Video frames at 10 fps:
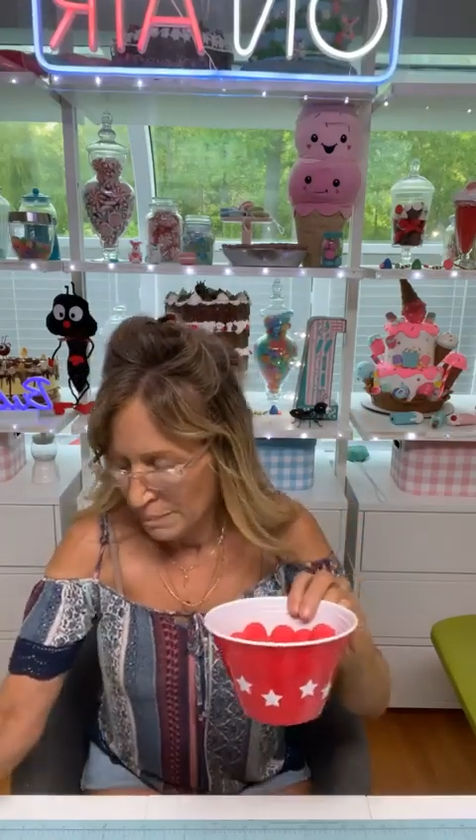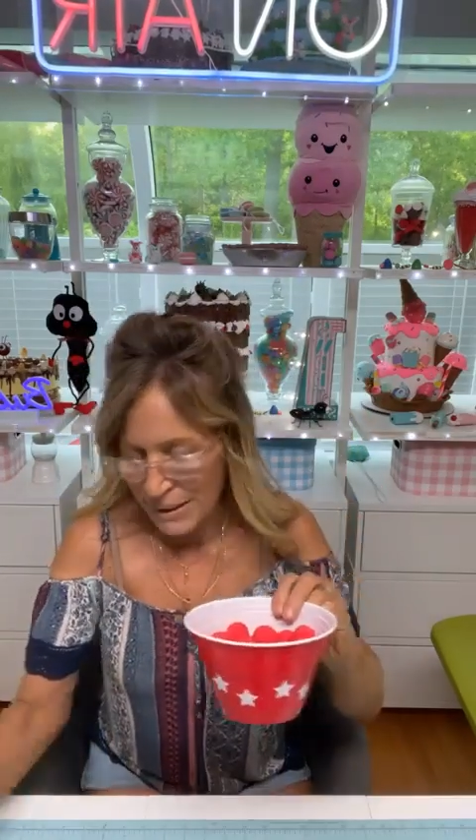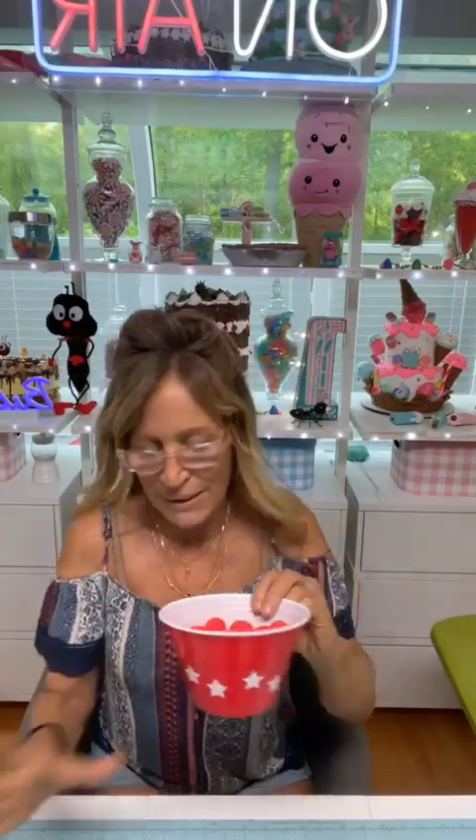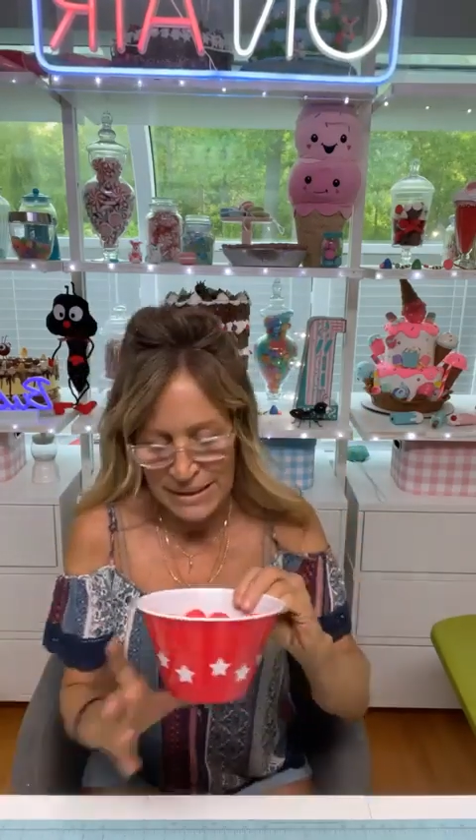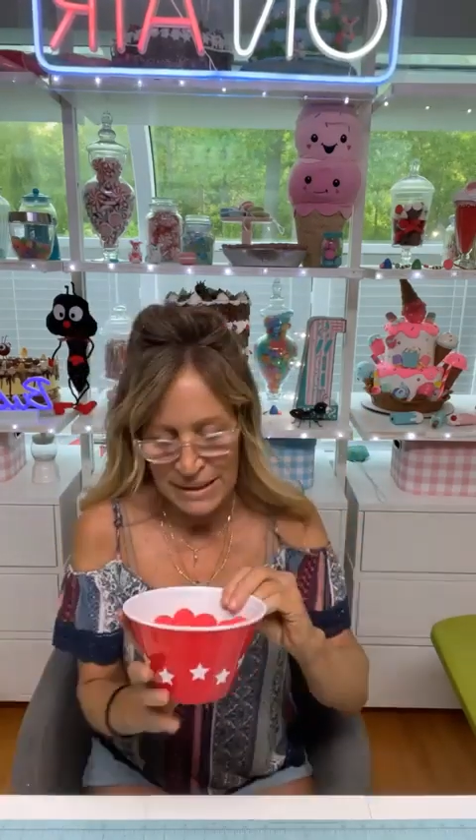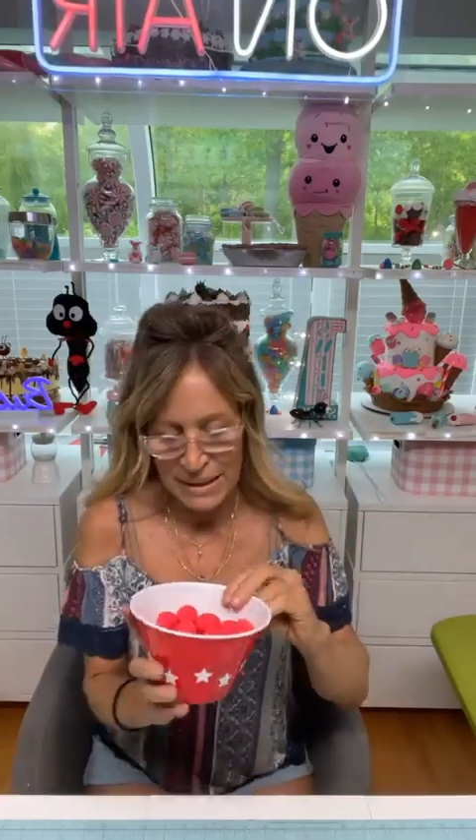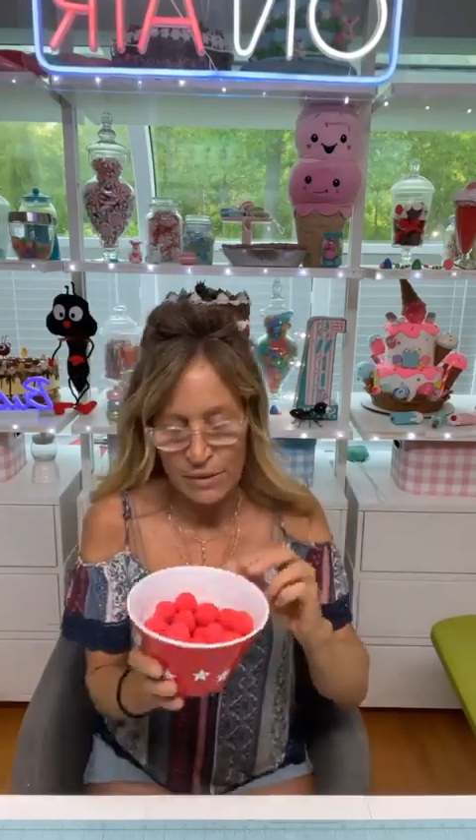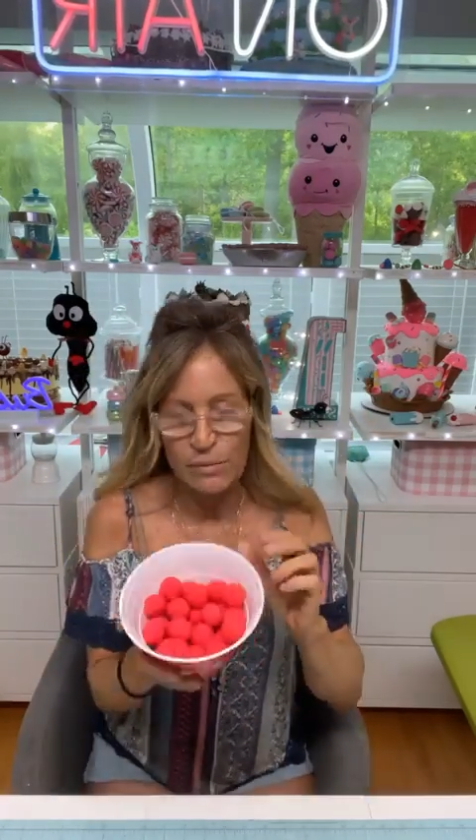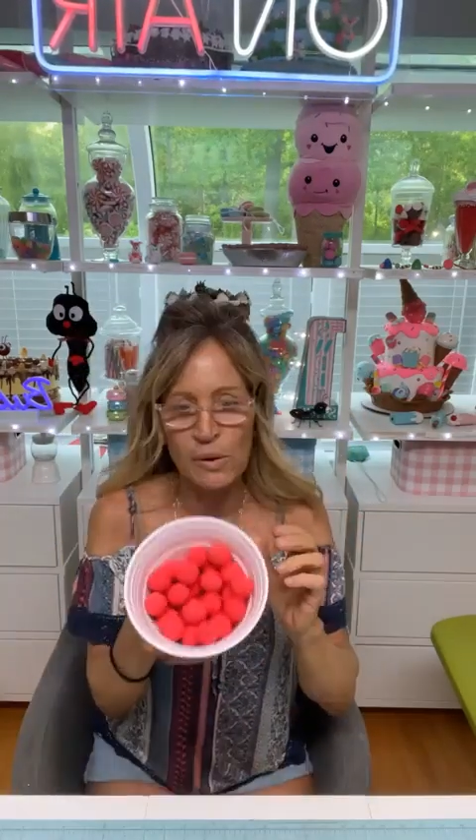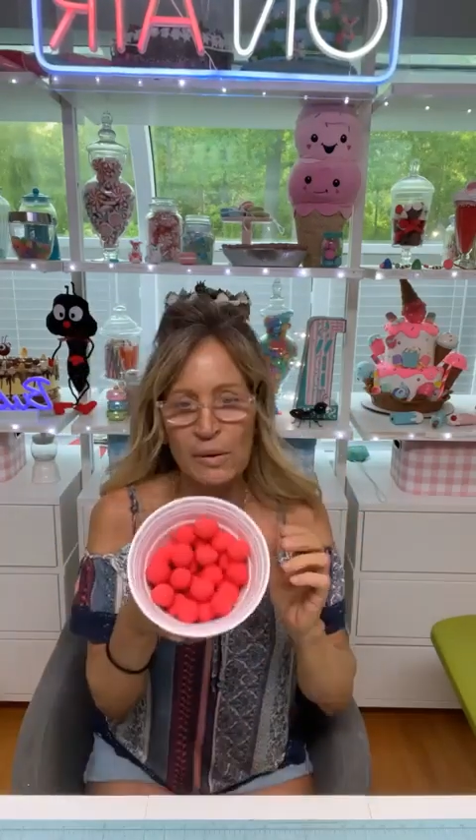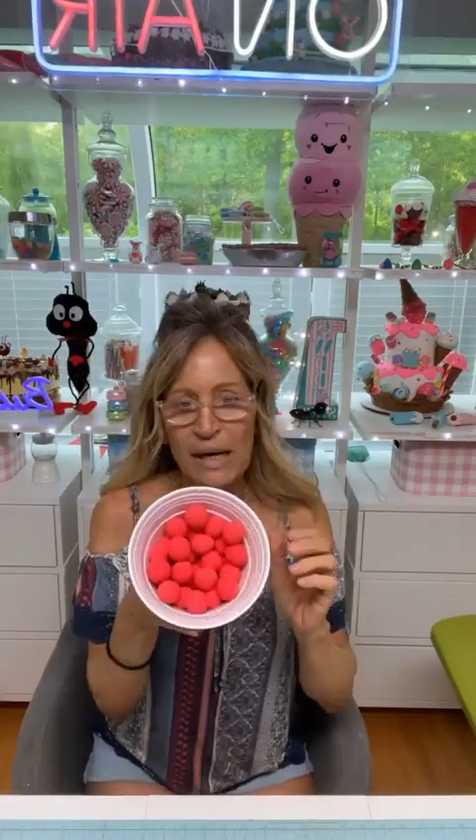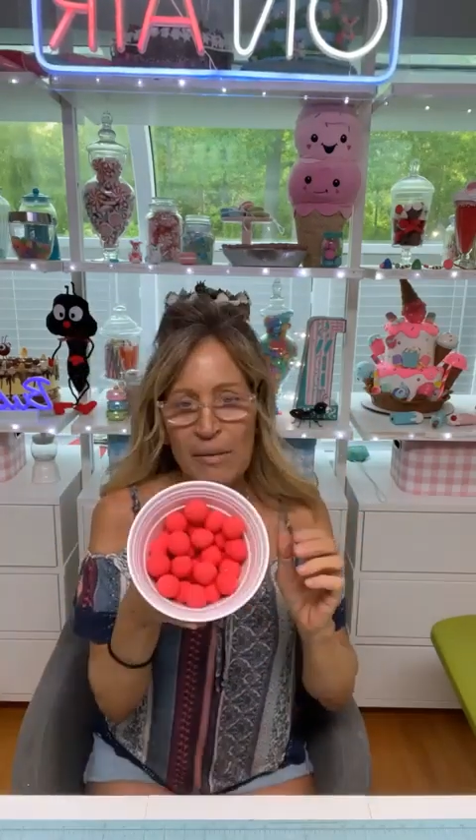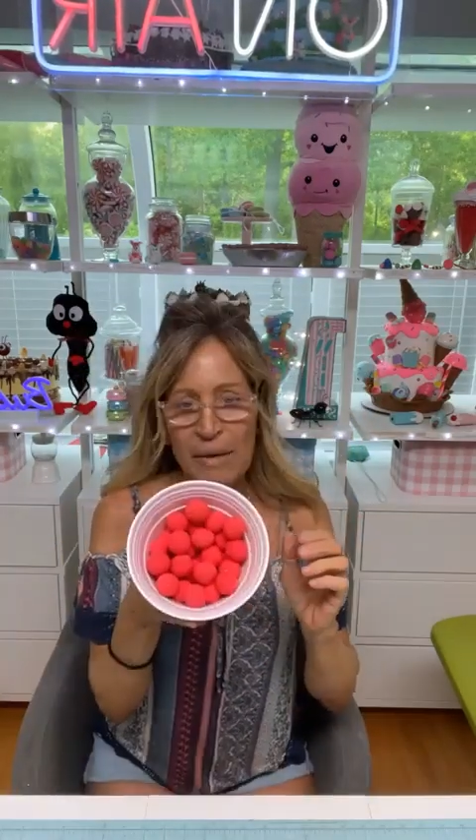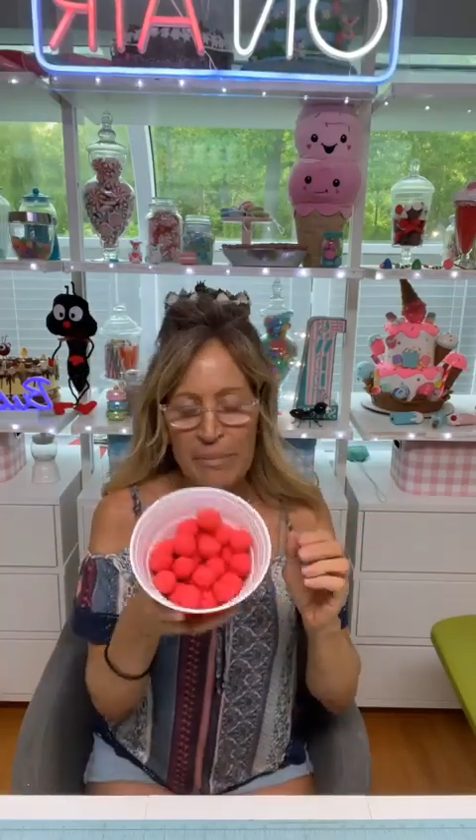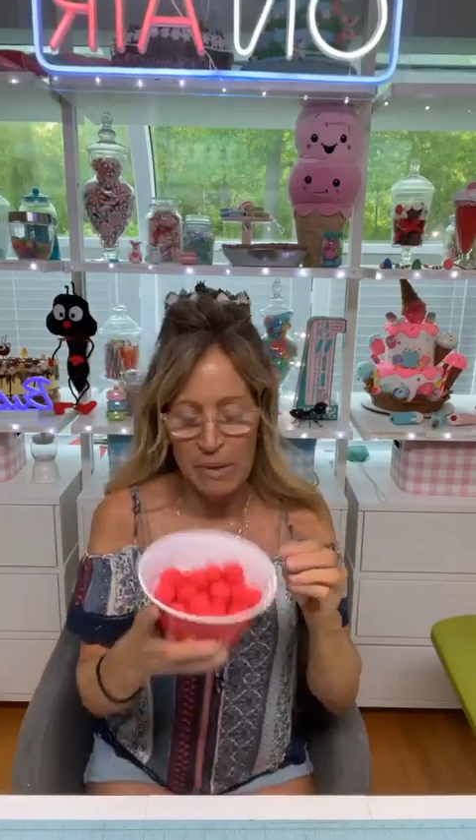Now I did roll
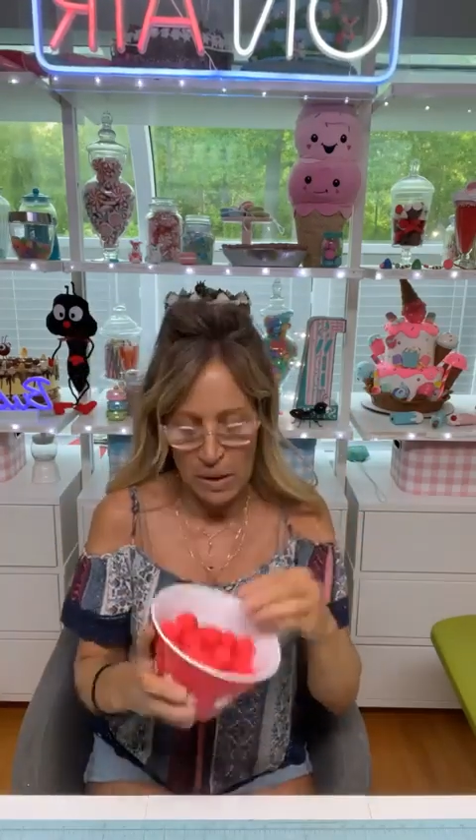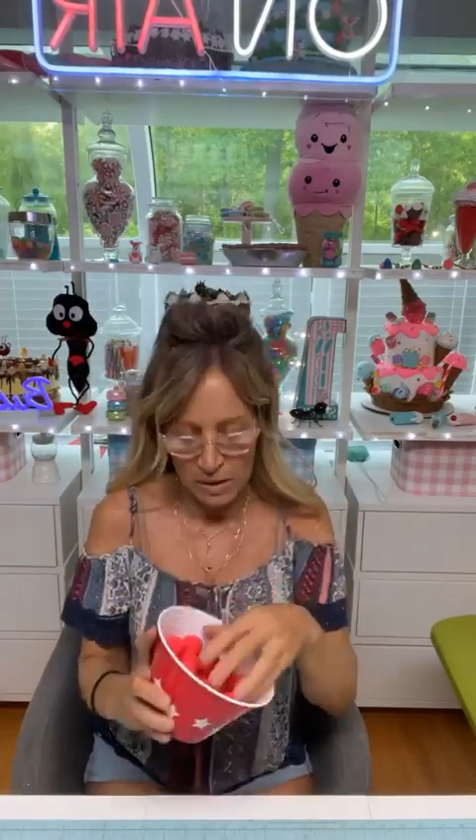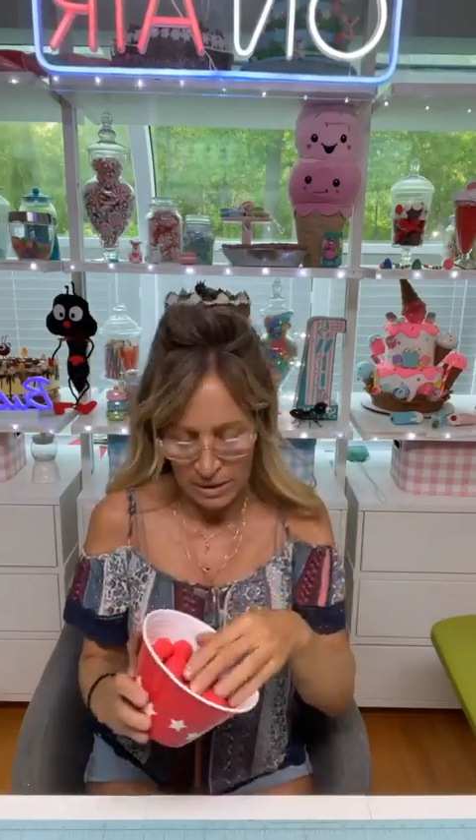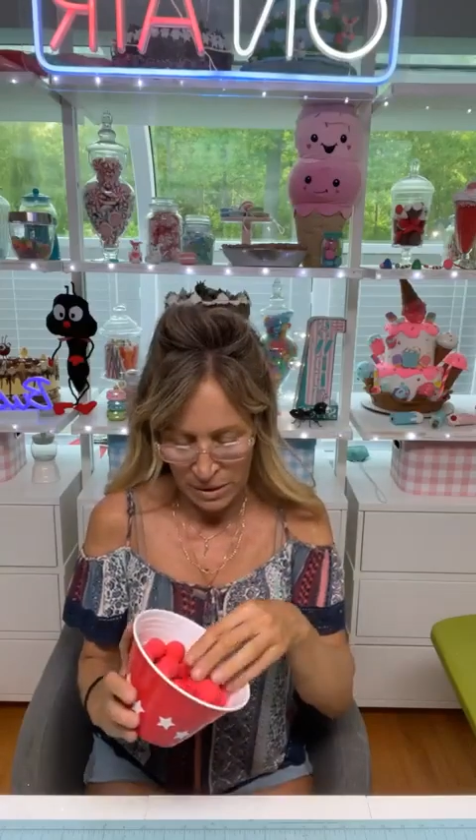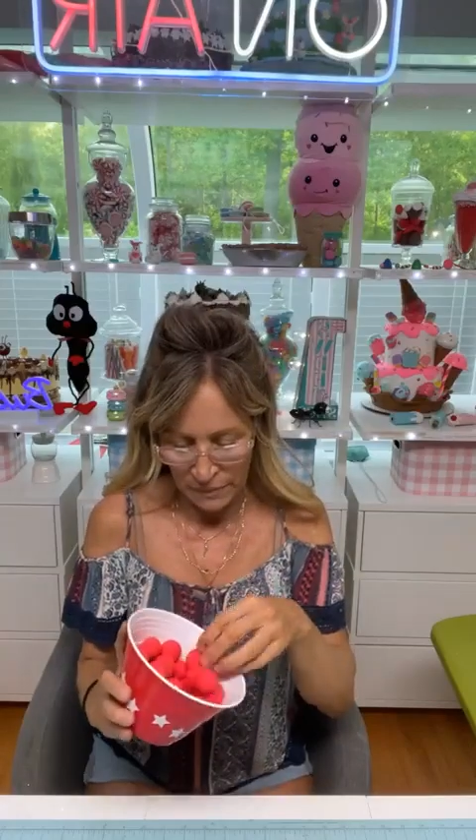out my balls.